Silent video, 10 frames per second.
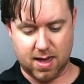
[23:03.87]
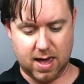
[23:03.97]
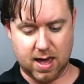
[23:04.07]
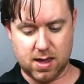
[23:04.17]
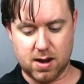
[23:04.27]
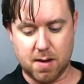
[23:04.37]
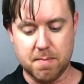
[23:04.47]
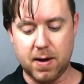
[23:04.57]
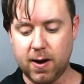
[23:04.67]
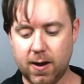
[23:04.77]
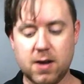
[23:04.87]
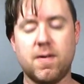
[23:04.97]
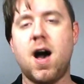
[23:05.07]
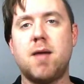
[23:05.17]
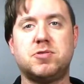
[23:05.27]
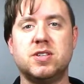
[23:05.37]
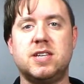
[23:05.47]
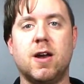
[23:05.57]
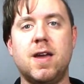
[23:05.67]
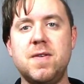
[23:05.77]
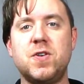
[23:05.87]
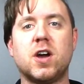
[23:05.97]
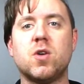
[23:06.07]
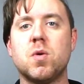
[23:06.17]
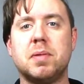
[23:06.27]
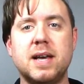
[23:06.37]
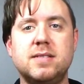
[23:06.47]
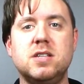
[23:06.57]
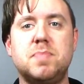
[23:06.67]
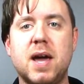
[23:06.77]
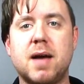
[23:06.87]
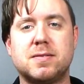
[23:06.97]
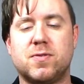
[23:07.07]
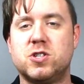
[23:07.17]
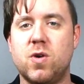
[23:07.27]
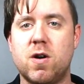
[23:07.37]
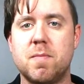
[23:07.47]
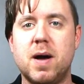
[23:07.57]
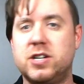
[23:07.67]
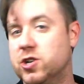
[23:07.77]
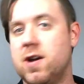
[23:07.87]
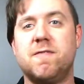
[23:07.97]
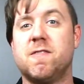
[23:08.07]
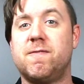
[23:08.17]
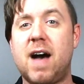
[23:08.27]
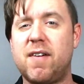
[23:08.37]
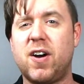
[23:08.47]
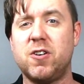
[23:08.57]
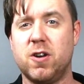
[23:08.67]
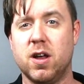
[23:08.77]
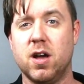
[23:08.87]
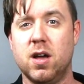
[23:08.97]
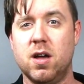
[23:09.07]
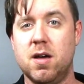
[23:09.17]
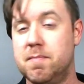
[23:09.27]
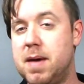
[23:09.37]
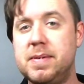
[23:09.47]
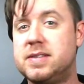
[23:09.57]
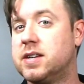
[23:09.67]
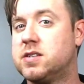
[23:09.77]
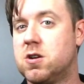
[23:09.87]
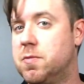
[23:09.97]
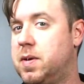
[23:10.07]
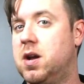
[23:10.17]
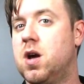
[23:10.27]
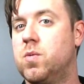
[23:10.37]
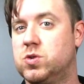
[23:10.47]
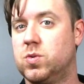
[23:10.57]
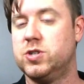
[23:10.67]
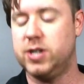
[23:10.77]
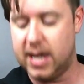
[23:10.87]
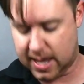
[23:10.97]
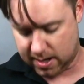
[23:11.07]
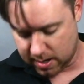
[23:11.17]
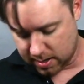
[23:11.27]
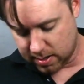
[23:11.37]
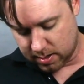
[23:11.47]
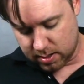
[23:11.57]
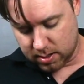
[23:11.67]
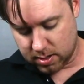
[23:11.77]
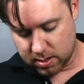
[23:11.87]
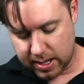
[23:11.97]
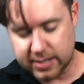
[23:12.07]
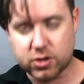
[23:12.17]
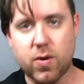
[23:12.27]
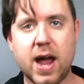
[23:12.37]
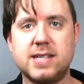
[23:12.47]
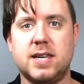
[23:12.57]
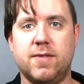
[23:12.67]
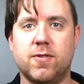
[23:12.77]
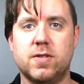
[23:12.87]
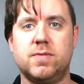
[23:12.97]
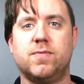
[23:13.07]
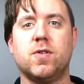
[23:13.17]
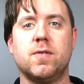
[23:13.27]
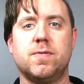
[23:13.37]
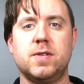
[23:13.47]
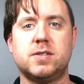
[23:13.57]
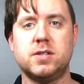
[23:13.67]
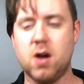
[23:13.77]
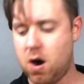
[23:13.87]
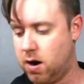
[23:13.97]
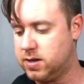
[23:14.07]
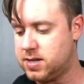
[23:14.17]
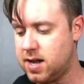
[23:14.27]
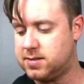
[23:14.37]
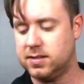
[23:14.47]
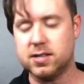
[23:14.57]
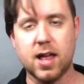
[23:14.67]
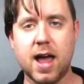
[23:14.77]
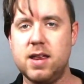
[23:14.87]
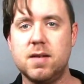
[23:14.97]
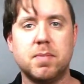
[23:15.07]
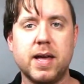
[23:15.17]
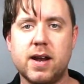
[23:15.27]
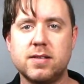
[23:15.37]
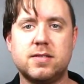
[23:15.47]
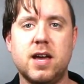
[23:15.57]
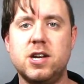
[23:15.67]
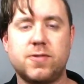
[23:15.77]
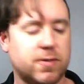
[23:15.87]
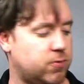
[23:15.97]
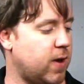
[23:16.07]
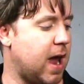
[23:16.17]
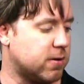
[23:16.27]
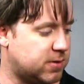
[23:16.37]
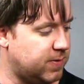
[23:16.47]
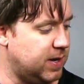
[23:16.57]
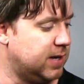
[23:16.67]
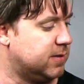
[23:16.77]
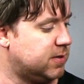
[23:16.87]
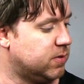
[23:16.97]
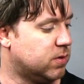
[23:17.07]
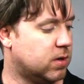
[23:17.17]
and a myriad of options here. Even if you're going to replace these pickups for $200, you're in for $500, maybe $600, depending on which ones you get. It's crazy for this guitar. It's nuts. It's light. You can play it on stage for 3 hours if you needed to.